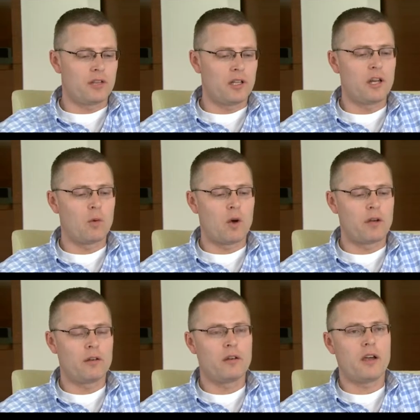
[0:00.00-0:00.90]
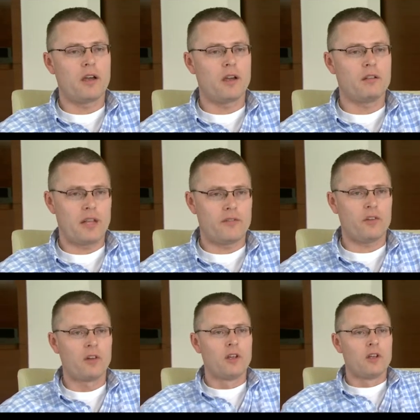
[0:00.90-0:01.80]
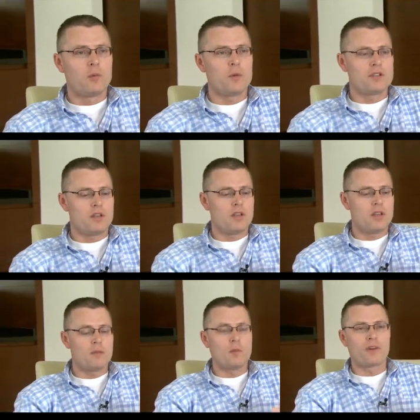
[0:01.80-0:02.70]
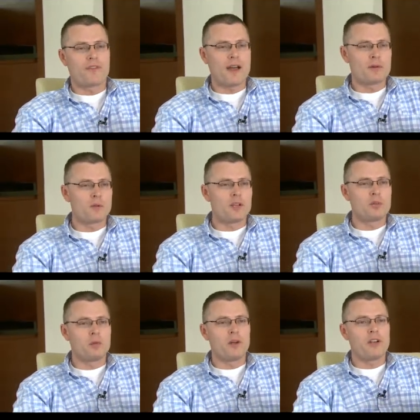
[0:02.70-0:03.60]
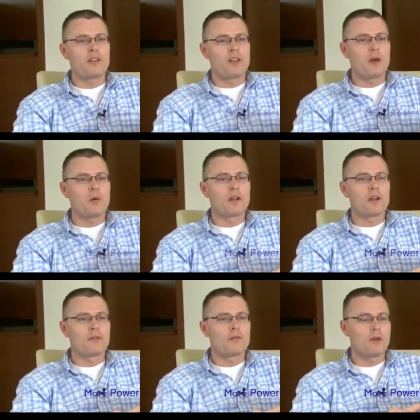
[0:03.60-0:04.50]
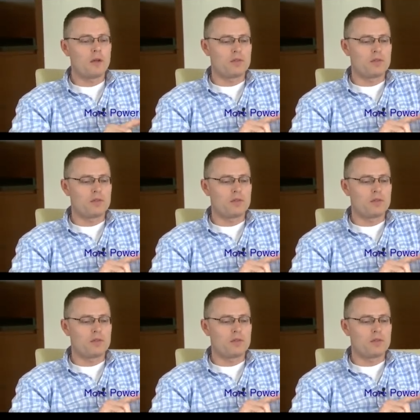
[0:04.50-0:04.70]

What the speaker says: the layer 1 level, we see more fiber being deployed into the network, right?